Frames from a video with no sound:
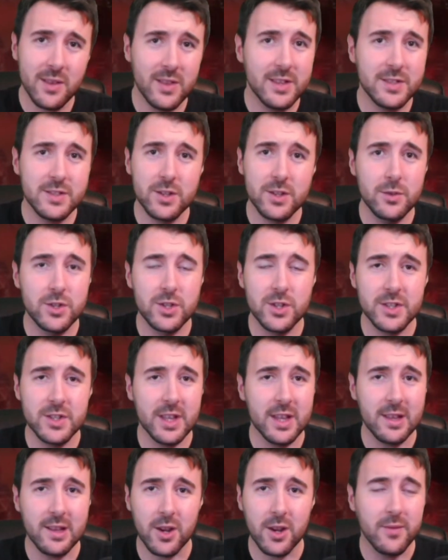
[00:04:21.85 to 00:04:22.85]
This dude's
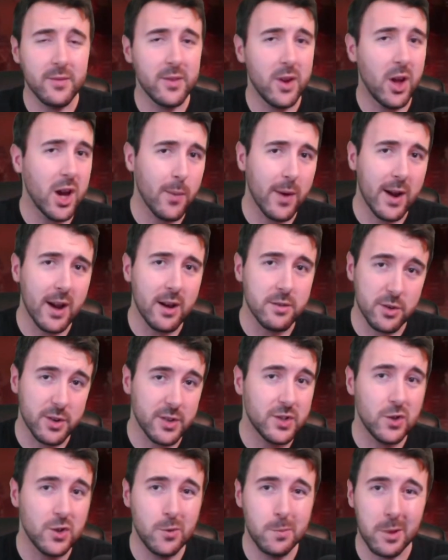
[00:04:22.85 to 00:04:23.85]
just then going to fly around
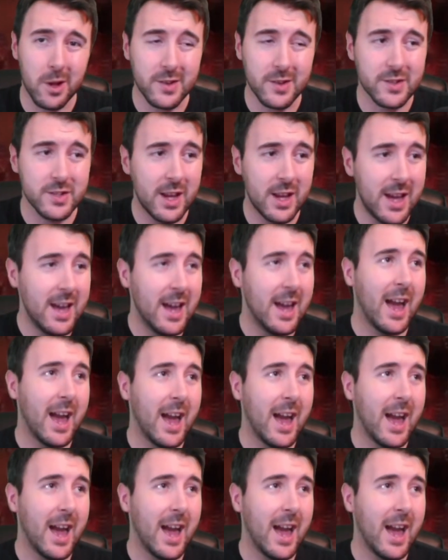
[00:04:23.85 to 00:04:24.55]
on a 2+